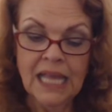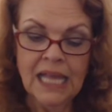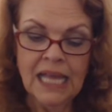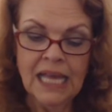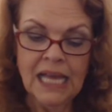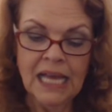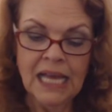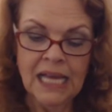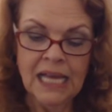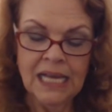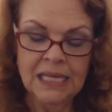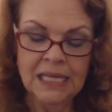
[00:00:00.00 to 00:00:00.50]

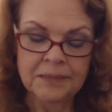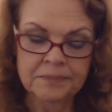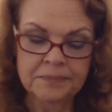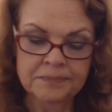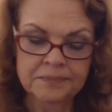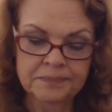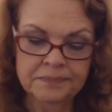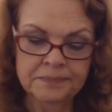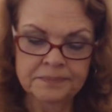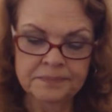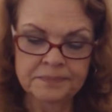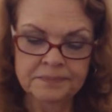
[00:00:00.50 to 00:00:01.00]
Um,
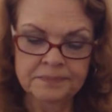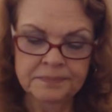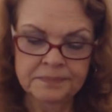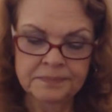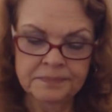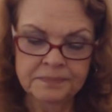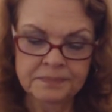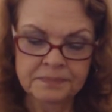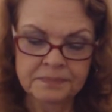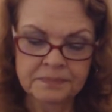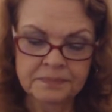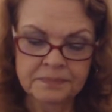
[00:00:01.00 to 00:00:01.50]

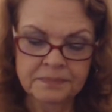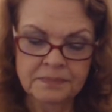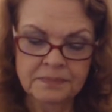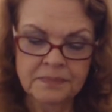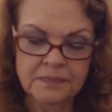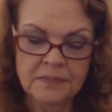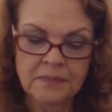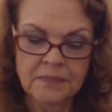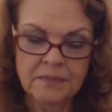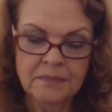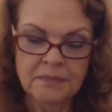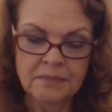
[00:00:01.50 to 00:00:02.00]

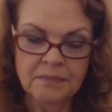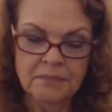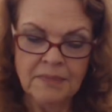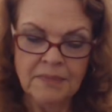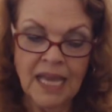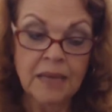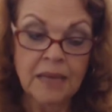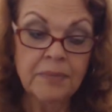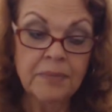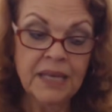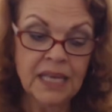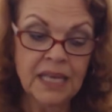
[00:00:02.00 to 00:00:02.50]

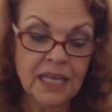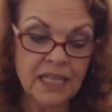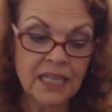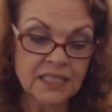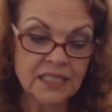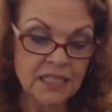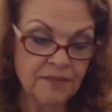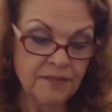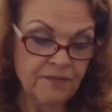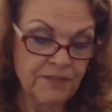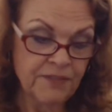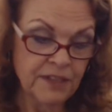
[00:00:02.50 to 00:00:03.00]
maybe because
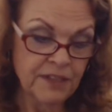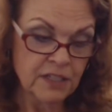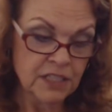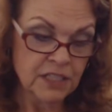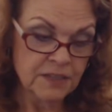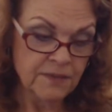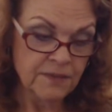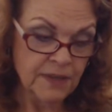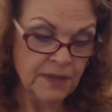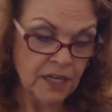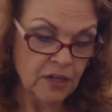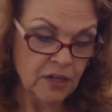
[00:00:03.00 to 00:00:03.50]
it feels
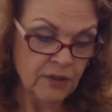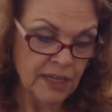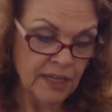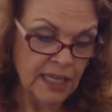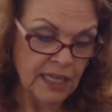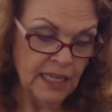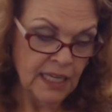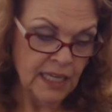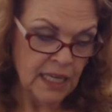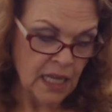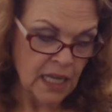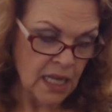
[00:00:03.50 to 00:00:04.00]

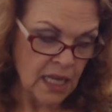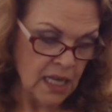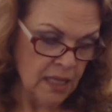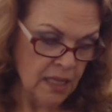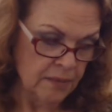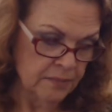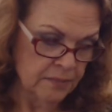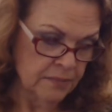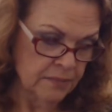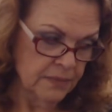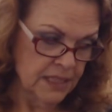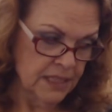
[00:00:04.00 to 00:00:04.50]
very
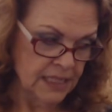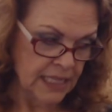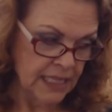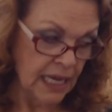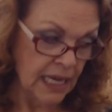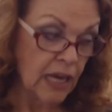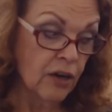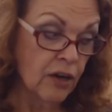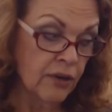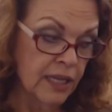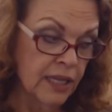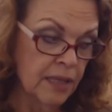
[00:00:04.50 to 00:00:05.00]
um,
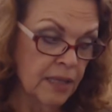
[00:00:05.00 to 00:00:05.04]
scary.